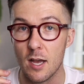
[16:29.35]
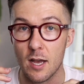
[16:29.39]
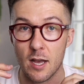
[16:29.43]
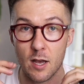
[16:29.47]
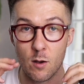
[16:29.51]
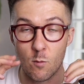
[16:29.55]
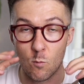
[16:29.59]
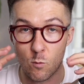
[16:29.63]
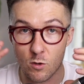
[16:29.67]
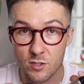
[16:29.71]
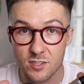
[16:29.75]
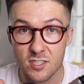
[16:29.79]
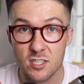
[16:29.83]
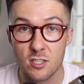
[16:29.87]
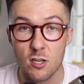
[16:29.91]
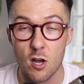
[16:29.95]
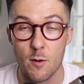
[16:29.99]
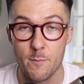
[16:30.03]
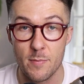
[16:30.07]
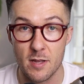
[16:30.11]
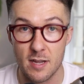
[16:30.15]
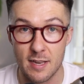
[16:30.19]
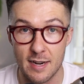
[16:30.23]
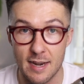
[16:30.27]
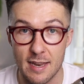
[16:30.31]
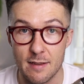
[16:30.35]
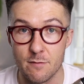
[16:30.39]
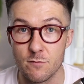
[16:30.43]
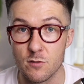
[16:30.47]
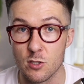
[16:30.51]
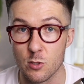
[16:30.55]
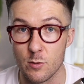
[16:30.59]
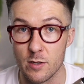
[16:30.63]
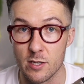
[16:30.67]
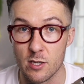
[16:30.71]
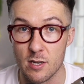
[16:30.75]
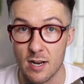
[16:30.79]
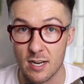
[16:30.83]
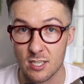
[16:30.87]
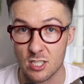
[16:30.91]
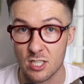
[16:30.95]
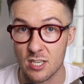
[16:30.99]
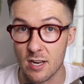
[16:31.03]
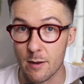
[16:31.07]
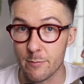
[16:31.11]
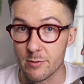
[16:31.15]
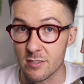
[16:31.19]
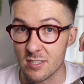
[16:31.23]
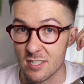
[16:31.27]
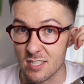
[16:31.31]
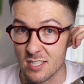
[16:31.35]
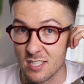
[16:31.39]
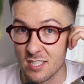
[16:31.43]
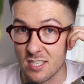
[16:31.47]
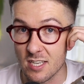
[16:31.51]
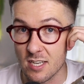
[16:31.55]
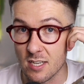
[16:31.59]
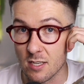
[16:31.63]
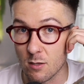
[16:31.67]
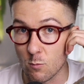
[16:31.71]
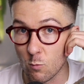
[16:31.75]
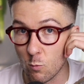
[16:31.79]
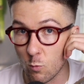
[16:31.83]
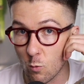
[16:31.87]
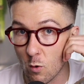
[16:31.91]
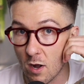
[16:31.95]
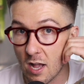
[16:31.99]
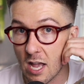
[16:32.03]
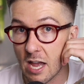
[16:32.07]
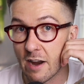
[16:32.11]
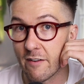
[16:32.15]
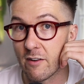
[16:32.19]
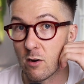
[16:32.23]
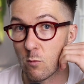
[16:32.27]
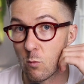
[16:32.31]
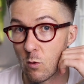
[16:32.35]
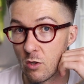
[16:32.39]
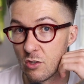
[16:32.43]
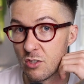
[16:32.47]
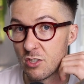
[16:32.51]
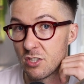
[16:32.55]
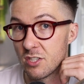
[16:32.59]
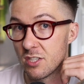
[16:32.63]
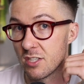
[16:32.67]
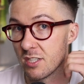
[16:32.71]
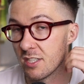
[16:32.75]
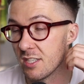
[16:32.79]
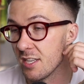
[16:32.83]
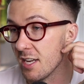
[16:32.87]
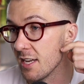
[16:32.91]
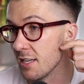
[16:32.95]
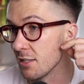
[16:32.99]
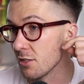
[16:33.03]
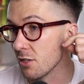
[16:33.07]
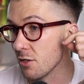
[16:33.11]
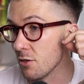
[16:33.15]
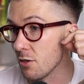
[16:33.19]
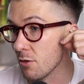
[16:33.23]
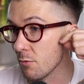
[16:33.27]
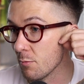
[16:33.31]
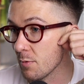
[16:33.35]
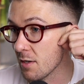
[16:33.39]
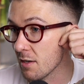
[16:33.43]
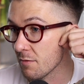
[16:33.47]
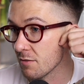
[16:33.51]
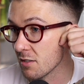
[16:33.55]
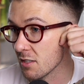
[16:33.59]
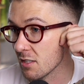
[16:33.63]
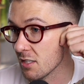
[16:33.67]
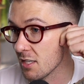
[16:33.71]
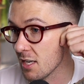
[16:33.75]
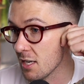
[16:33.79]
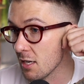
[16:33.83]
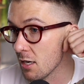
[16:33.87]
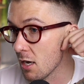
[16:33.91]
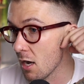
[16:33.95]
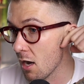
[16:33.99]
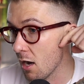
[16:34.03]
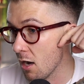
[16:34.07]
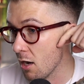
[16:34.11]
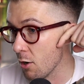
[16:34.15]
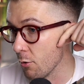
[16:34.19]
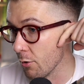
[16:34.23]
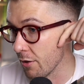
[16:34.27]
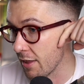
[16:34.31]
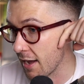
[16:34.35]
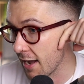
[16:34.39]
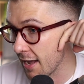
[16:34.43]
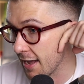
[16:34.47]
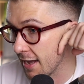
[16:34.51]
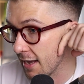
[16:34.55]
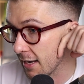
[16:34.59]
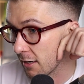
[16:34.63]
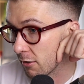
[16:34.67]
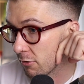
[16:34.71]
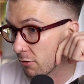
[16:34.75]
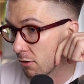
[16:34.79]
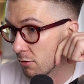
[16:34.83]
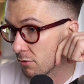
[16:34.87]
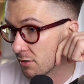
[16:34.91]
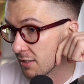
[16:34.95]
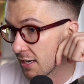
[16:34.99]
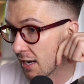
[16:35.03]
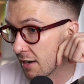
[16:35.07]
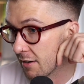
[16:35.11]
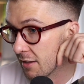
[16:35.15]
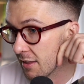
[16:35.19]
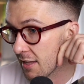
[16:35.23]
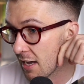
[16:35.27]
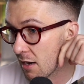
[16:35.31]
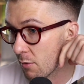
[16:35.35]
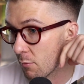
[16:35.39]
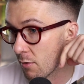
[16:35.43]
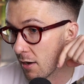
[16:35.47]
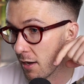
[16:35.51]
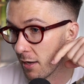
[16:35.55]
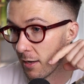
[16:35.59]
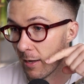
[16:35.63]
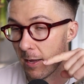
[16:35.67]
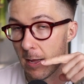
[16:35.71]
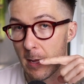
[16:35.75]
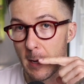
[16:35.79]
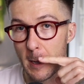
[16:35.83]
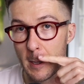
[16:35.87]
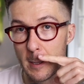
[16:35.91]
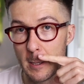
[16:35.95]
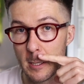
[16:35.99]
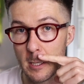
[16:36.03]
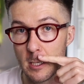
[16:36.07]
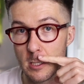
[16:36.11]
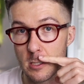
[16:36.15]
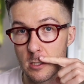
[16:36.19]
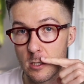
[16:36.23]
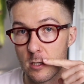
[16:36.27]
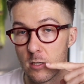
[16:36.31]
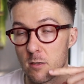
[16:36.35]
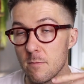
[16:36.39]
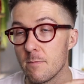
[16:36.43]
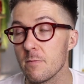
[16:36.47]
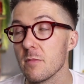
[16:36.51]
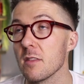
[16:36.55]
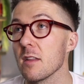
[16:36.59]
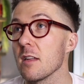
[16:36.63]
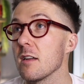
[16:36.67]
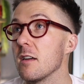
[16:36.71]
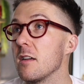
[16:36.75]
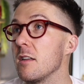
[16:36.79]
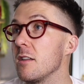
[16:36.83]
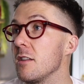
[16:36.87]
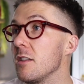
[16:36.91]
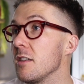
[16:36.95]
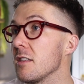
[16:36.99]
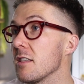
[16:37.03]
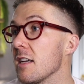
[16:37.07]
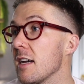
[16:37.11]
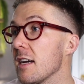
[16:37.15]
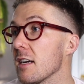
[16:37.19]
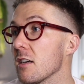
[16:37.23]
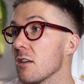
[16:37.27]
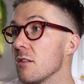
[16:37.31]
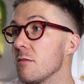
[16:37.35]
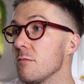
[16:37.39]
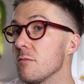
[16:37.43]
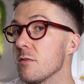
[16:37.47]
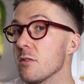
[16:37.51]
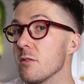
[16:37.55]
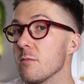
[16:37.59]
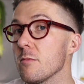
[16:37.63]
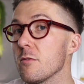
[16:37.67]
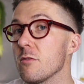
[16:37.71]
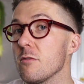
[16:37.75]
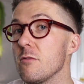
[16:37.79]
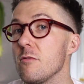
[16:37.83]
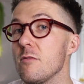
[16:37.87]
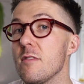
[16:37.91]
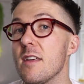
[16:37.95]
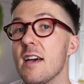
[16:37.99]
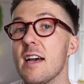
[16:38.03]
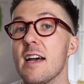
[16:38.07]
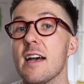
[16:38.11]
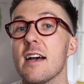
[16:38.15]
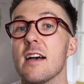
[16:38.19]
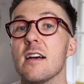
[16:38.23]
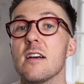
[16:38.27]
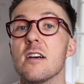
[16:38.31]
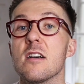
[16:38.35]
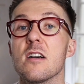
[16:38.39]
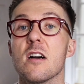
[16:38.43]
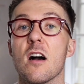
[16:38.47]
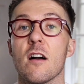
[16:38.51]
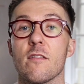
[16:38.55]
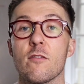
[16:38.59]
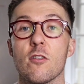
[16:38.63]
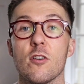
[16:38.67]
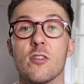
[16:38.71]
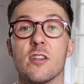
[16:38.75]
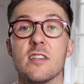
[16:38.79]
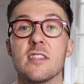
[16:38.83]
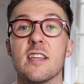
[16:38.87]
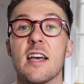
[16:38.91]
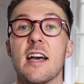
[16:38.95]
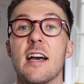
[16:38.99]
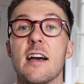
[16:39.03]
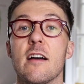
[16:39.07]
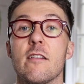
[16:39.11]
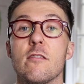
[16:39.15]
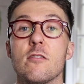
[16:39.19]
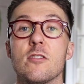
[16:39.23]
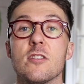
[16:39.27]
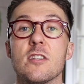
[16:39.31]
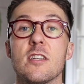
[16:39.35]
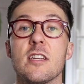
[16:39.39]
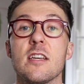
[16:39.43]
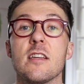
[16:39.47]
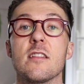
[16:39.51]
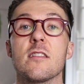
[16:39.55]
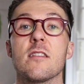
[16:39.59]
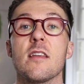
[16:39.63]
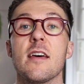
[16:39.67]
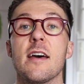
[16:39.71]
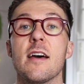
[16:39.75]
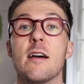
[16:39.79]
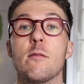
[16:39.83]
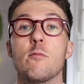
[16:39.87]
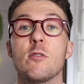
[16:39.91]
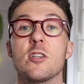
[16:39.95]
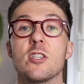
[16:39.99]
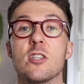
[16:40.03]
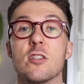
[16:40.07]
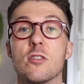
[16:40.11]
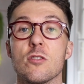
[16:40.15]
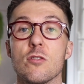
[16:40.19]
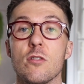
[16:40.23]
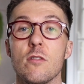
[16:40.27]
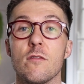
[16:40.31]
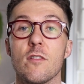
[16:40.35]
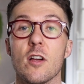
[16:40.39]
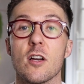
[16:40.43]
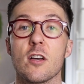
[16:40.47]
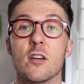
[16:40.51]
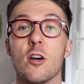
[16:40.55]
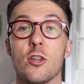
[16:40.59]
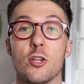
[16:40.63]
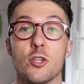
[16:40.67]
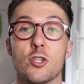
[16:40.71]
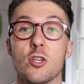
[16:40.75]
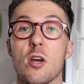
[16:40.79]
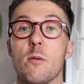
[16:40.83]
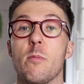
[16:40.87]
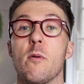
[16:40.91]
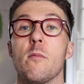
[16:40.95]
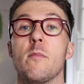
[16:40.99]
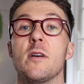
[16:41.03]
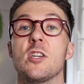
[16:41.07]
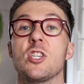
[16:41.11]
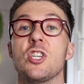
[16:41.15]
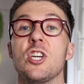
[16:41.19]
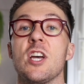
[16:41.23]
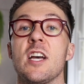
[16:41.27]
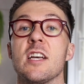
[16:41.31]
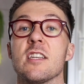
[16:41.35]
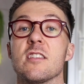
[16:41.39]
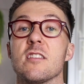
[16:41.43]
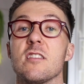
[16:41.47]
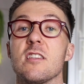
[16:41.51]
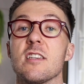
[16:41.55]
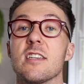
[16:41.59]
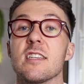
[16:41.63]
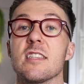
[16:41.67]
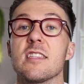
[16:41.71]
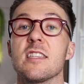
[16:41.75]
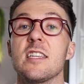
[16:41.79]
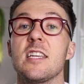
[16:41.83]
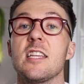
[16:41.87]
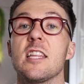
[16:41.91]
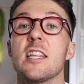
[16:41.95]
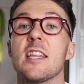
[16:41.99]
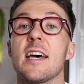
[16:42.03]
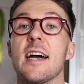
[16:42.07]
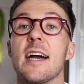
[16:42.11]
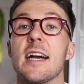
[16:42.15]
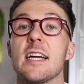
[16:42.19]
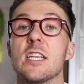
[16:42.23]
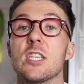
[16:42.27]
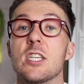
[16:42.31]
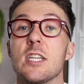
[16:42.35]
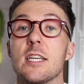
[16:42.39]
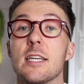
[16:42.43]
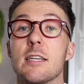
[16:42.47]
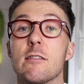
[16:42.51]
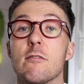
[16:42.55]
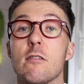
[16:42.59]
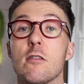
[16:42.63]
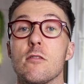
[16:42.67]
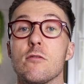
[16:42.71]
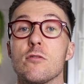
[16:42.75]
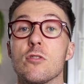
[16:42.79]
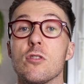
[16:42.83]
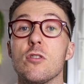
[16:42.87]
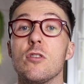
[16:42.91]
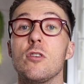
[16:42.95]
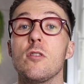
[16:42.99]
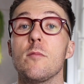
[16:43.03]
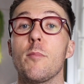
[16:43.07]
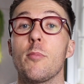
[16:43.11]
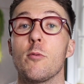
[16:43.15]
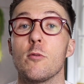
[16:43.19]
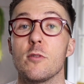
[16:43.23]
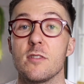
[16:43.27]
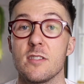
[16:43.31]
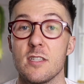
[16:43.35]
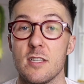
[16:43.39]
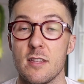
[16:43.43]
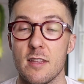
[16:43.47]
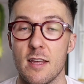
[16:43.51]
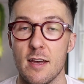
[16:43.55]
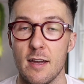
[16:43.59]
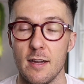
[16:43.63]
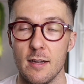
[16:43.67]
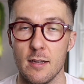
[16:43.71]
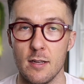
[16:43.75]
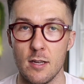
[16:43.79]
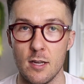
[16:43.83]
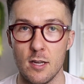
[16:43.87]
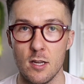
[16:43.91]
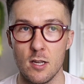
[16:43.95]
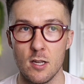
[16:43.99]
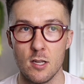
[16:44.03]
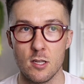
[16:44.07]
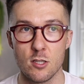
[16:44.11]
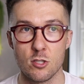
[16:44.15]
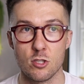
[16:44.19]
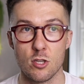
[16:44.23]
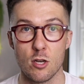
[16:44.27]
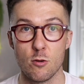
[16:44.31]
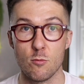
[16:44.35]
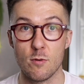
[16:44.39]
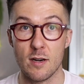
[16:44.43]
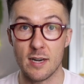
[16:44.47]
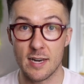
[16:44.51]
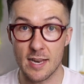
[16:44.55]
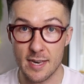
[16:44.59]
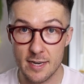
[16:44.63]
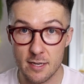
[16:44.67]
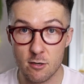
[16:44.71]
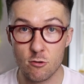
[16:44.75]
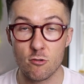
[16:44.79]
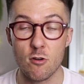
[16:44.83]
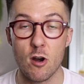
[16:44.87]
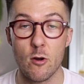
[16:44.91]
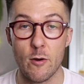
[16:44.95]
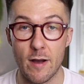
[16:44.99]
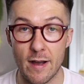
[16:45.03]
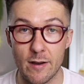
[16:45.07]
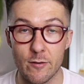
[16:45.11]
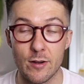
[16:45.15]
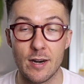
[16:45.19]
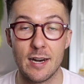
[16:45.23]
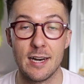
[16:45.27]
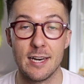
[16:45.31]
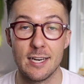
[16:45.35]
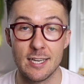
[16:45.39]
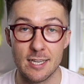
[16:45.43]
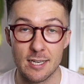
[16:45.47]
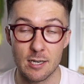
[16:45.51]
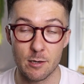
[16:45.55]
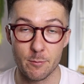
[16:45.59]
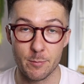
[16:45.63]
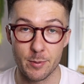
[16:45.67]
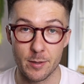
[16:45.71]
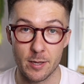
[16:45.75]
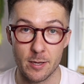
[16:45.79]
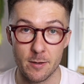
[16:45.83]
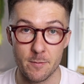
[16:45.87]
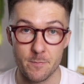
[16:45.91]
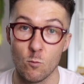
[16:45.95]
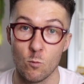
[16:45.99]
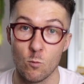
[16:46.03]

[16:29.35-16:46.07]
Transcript: And once it's got a bit of length to it, you'll actually be able to see where it wants to sit. So you'll be able to see, oh, well, that hair grows down in that way. And this hair comes up through there. I've got this hair underneath there, which is sort of like at the top of my chest. And you can see that that actually grows upwards in there. So let it grow out a little bit.